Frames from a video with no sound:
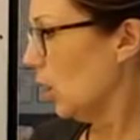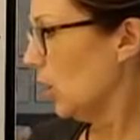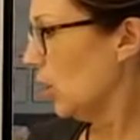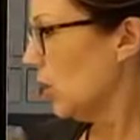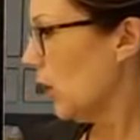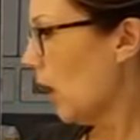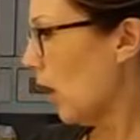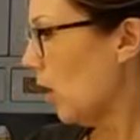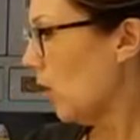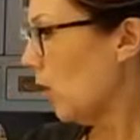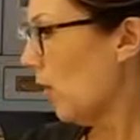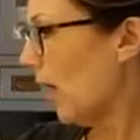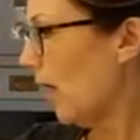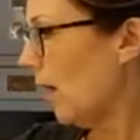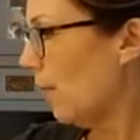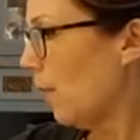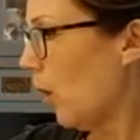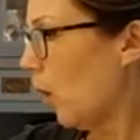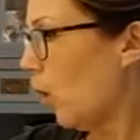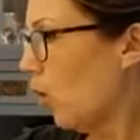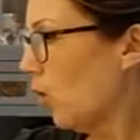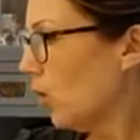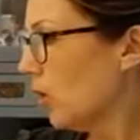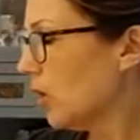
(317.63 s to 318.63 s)
So
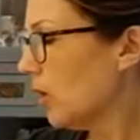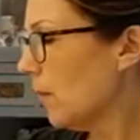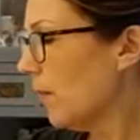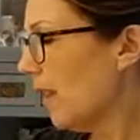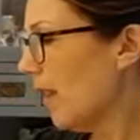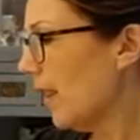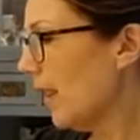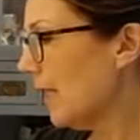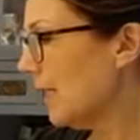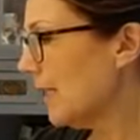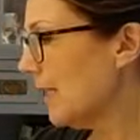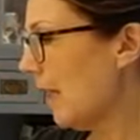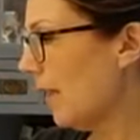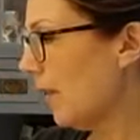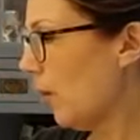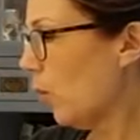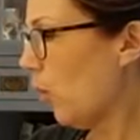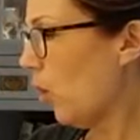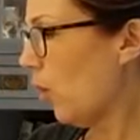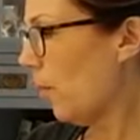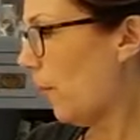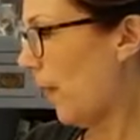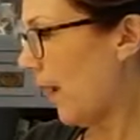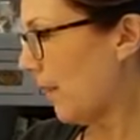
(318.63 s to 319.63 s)
some of the things that the
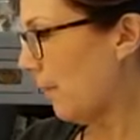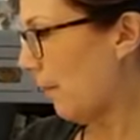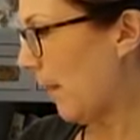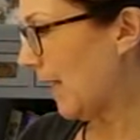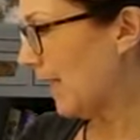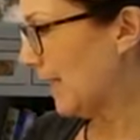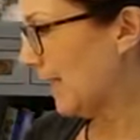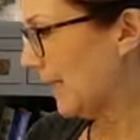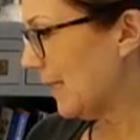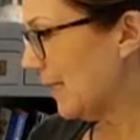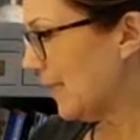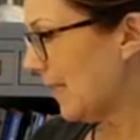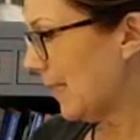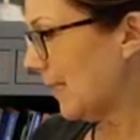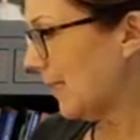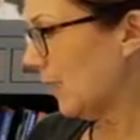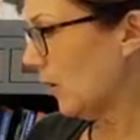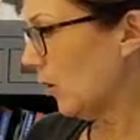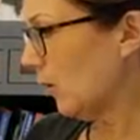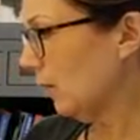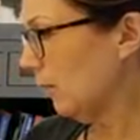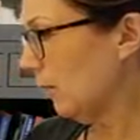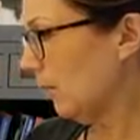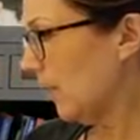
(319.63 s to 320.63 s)
World Bank might insist
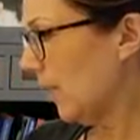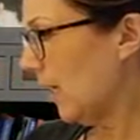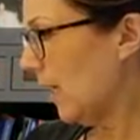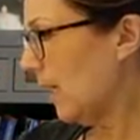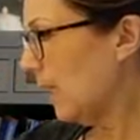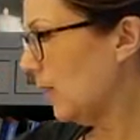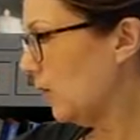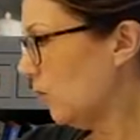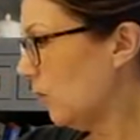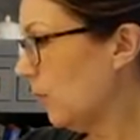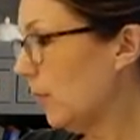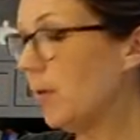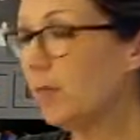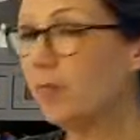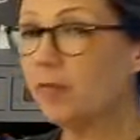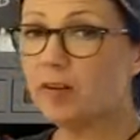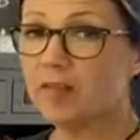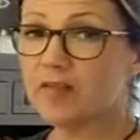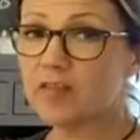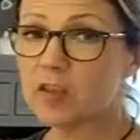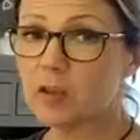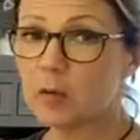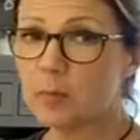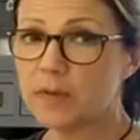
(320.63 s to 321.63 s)
on is removal
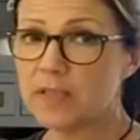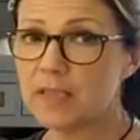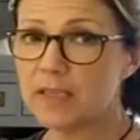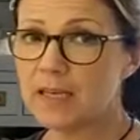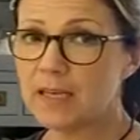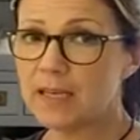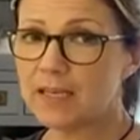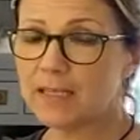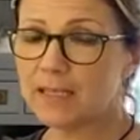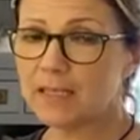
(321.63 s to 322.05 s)
of subsidies,